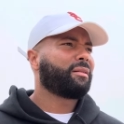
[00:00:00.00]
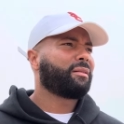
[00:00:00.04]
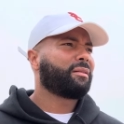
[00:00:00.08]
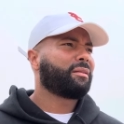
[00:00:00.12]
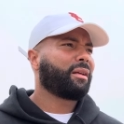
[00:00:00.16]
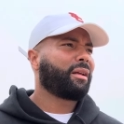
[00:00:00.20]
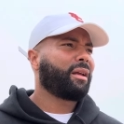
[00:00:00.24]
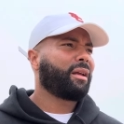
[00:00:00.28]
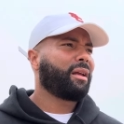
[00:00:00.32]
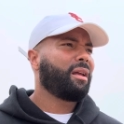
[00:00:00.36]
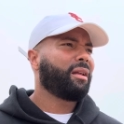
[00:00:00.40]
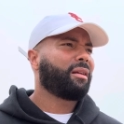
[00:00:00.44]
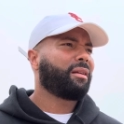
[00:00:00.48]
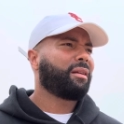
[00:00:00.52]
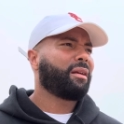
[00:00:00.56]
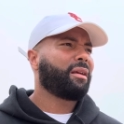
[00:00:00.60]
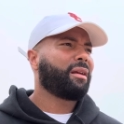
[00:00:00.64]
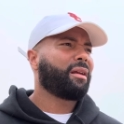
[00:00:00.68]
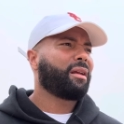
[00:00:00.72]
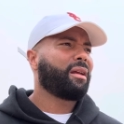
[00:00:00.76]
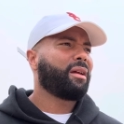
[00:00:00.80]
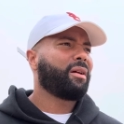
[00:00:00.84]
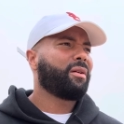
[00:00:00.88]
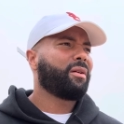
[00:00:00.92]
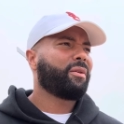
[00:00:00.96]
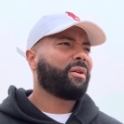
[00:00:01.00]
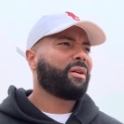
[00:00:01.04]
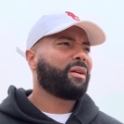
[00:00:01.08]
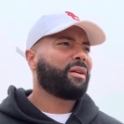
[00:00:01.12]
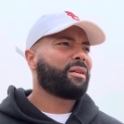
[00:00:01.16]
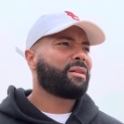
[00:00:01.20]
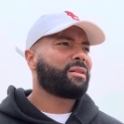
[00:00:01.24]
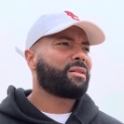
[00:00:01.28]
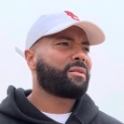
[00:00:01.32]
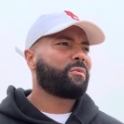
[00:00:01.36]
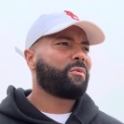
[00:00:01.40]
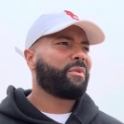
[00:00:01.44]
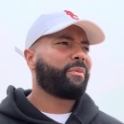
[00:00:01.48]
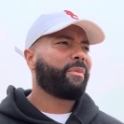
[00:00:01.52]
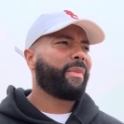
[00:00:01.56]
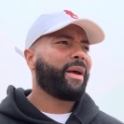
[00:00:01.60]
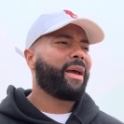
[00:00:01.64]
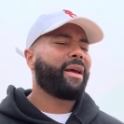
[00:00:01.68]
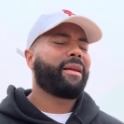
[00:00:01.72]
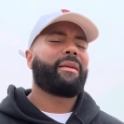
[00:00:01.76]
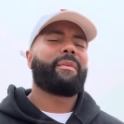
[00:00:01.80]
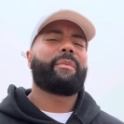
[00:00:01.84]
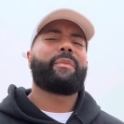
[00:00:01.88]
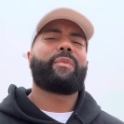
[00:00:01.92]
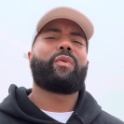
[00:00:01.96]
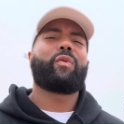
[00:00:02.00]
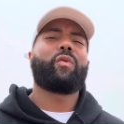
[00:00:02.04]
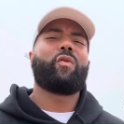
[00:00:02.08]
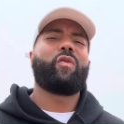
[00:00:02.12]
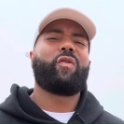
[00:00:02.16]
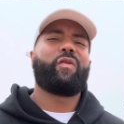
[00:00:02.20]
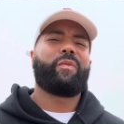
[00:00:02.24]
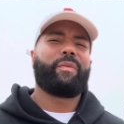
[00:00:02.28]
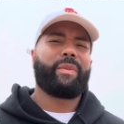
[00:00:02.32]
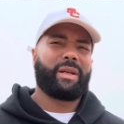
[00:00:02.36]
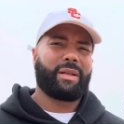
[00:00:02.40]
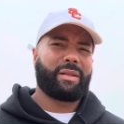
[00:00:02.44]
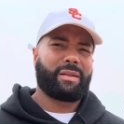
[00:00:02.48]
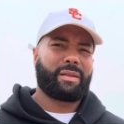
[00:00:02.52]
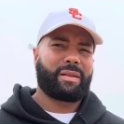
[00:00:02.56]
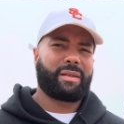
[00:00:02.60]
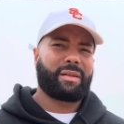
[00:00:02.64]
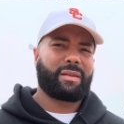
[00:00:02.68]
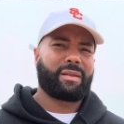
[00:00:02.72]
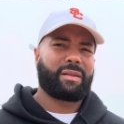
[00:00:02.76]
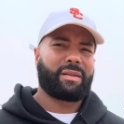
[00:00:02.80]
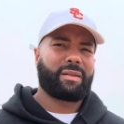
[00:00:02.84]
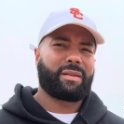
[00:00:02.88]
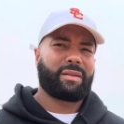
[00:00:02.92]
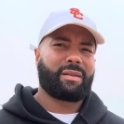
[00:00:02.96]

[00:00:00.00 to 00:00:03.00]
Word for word: the key thing here is we made improvements.